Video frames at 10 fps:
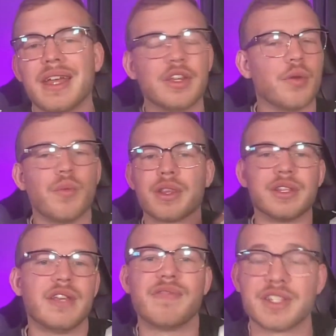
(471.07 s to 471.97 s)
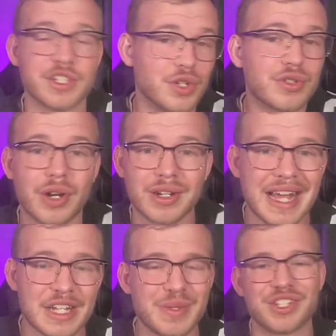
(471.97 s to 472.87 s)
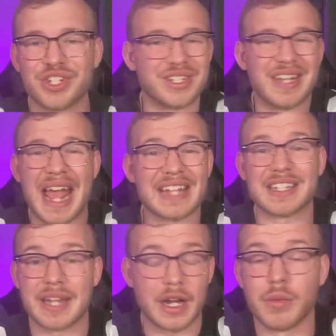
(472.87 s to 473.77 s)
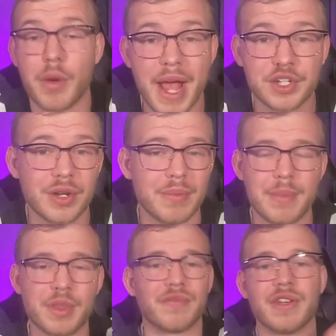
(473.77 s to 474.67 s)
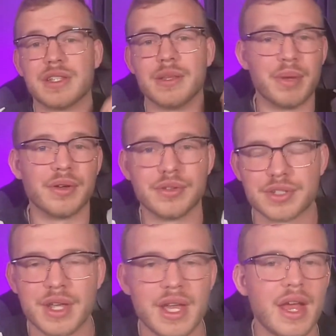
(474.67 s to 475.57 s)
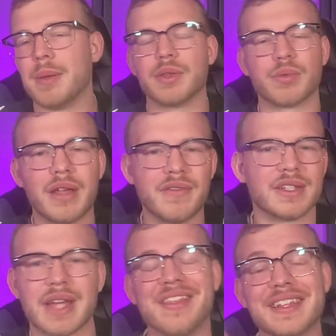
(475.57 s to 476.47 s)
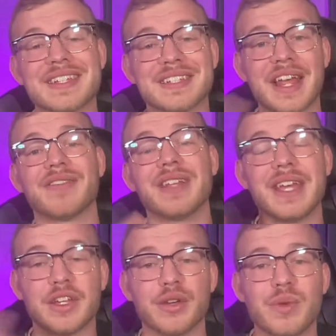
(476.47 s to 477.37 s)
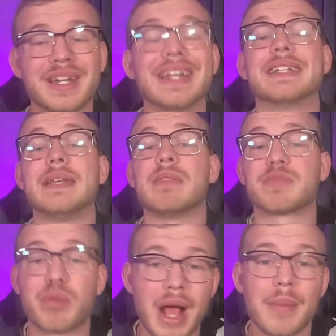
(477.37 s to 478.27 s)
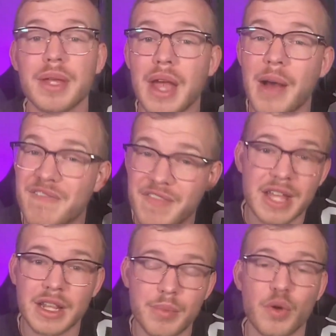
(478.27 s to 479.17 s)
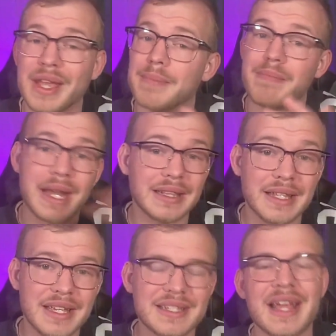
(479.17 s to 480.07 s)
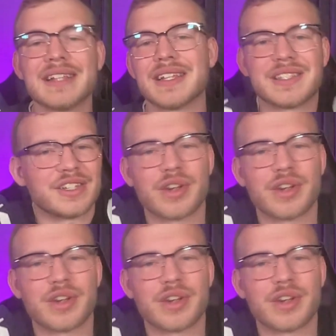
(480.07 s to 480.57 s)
one of the defenses you started last week just has a terrible matchup. Maybe they're facing the Bills, maybe the Ravens. This is definitely a good one in a team that's probably available in many leagues since they